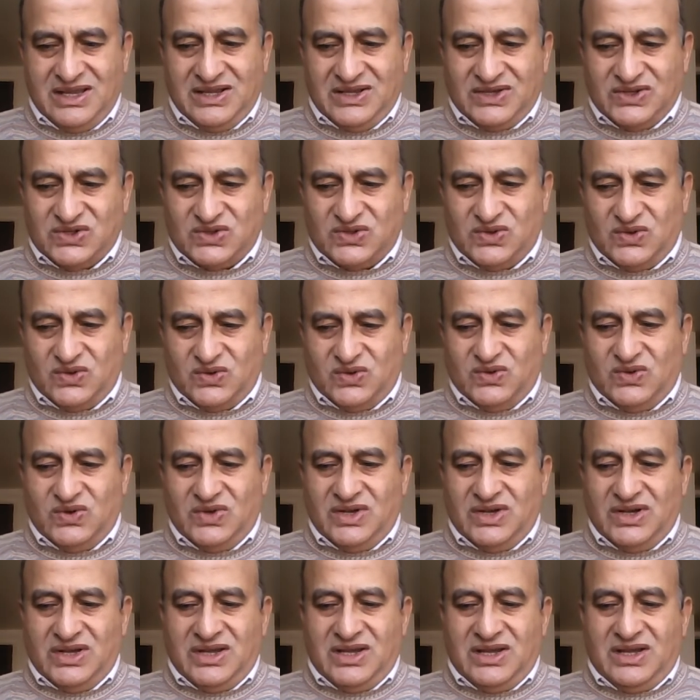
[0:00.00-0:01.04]
So
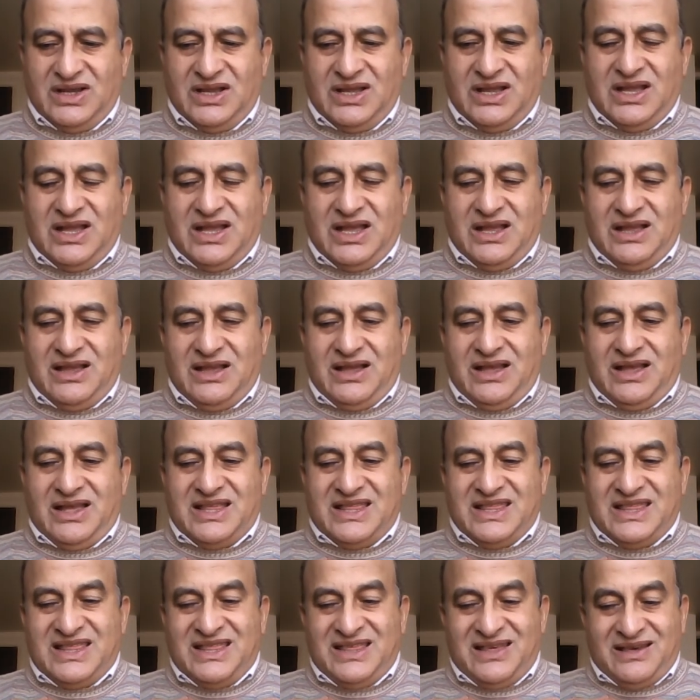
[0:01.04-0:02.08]

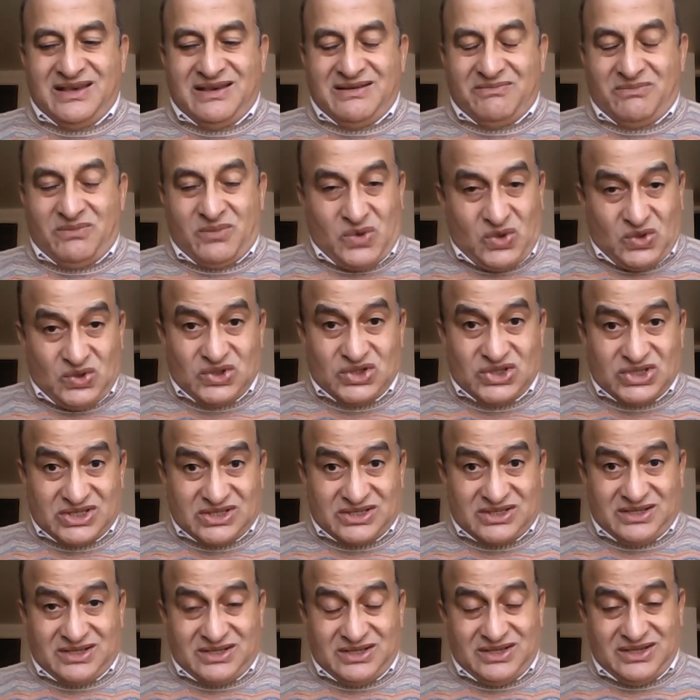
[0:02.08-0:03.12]
the
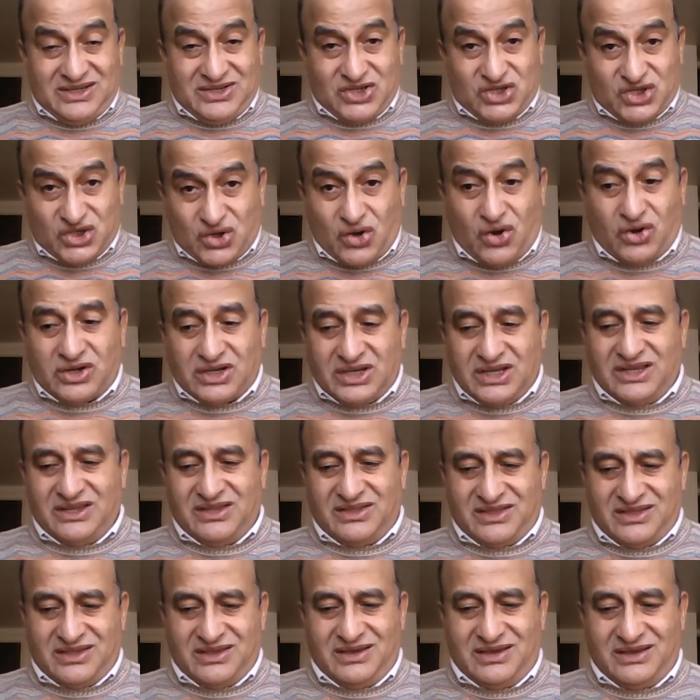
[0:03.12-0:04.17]
most shocking
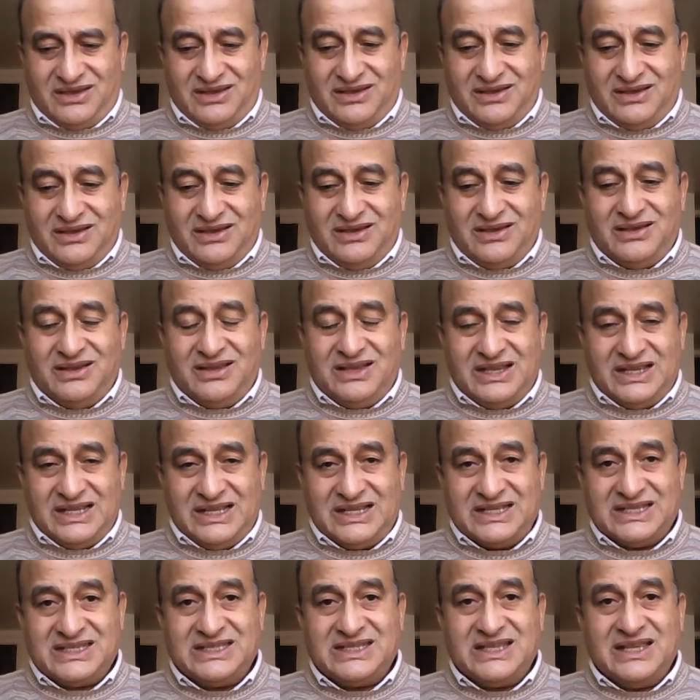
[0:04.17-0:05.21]
thing
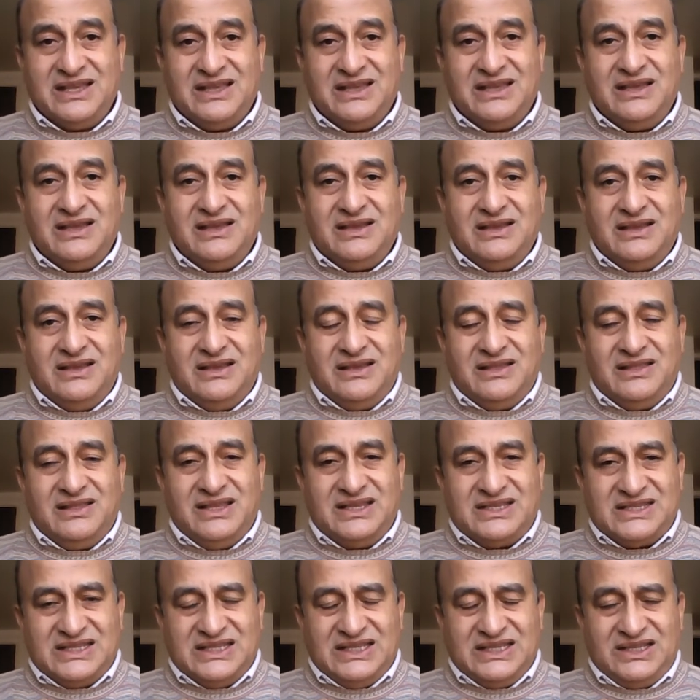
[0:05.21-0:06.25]
is the
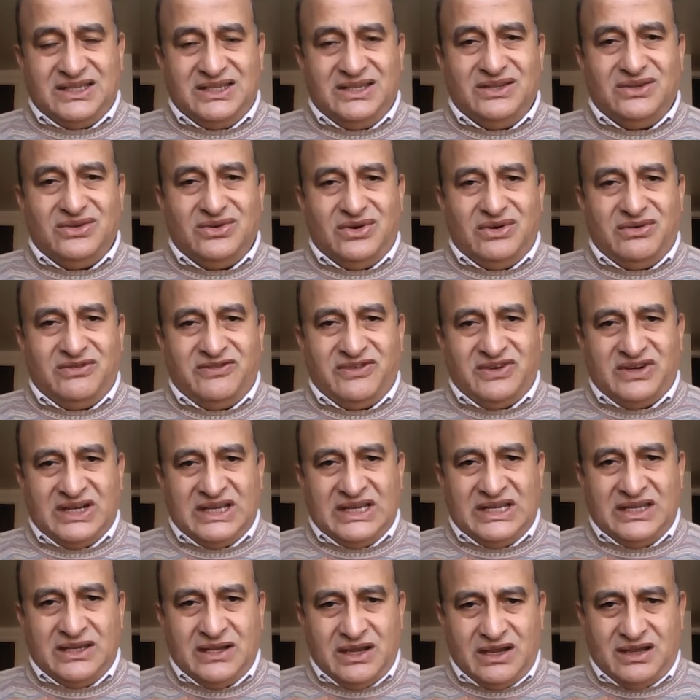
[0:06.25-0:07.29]
city of
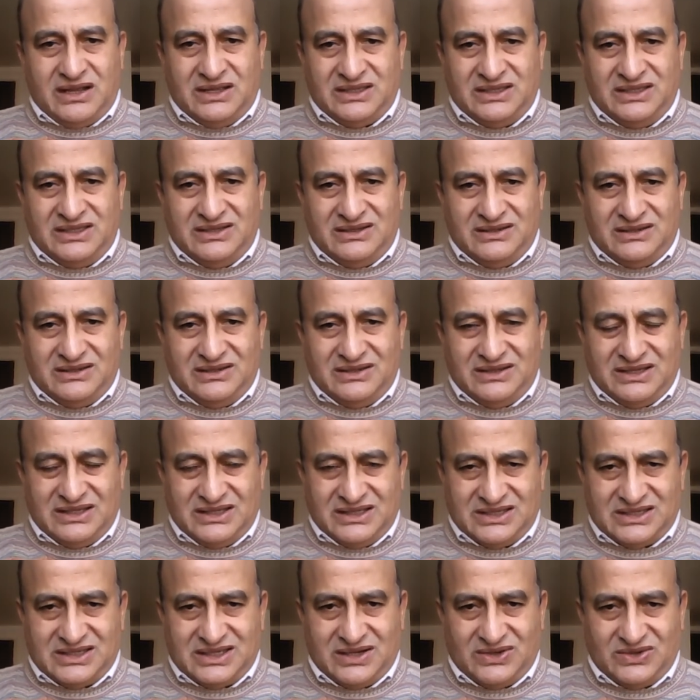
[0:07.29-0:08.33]
Riyadh in
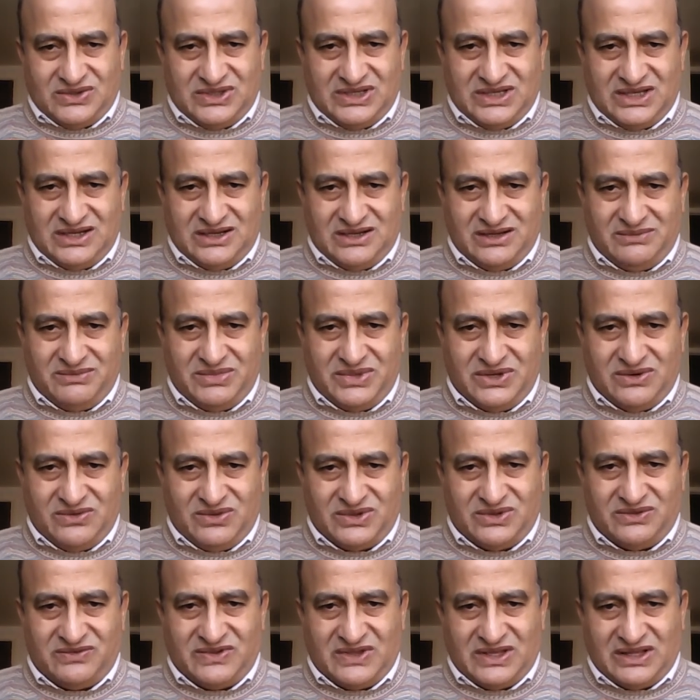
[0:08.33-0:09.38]
Saudi Arabia, one
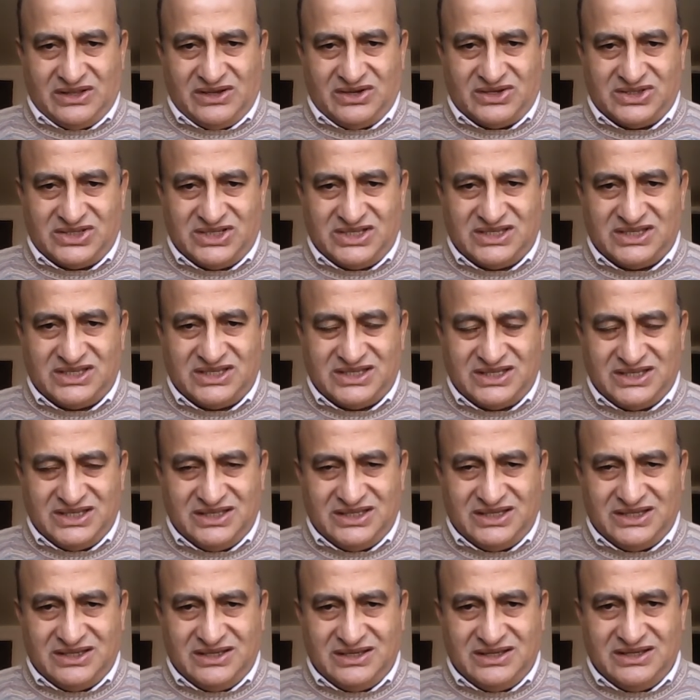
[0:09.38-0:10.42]
of the largest
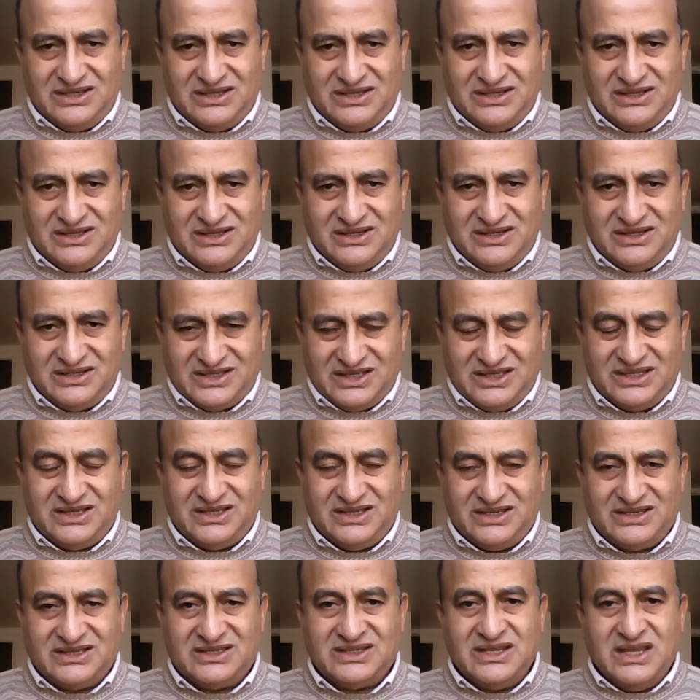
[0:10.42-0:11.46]

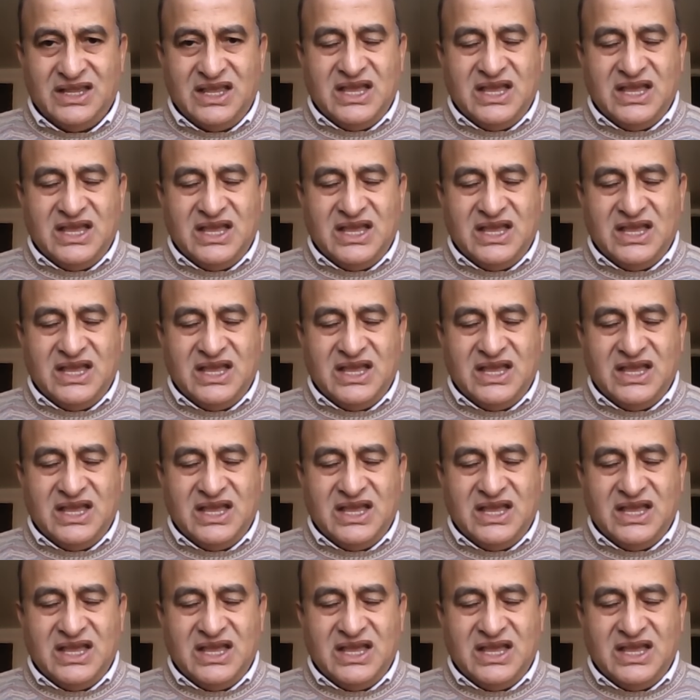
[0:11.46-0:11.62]
cities,